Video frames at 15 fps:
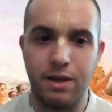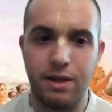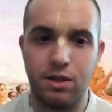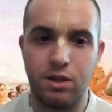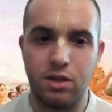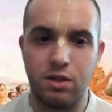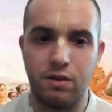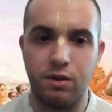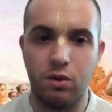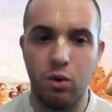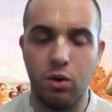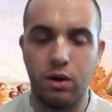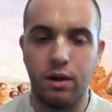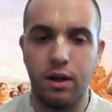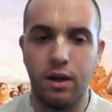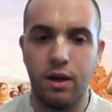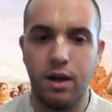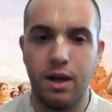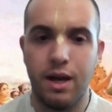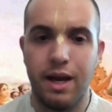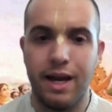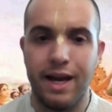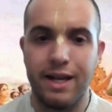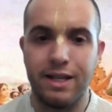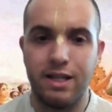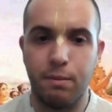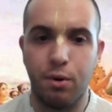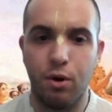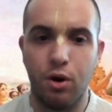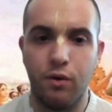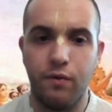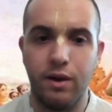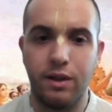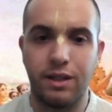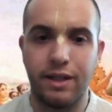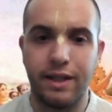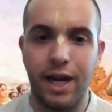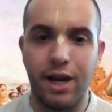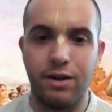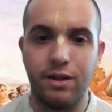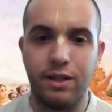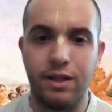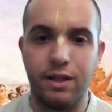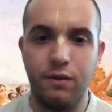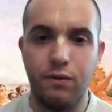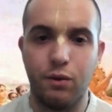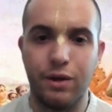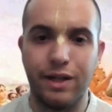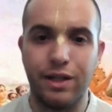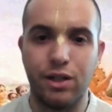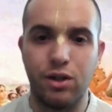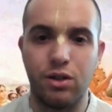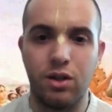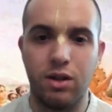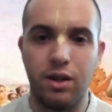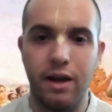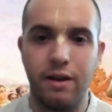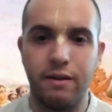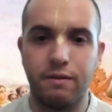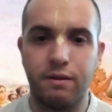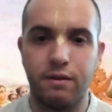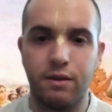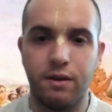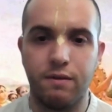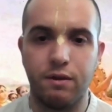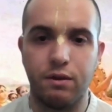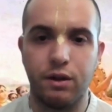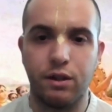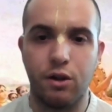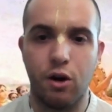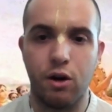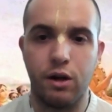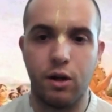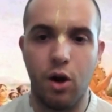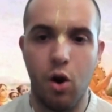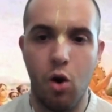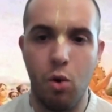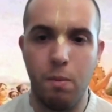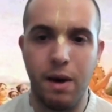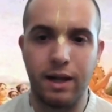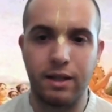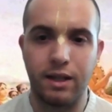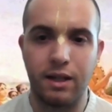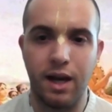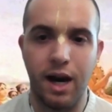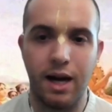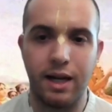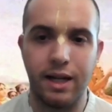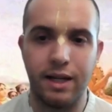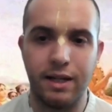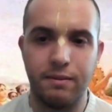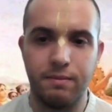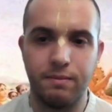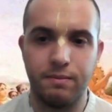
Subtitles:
messages of the Lord is a perfect guarantee for eternal life, for returning home back to Godhead.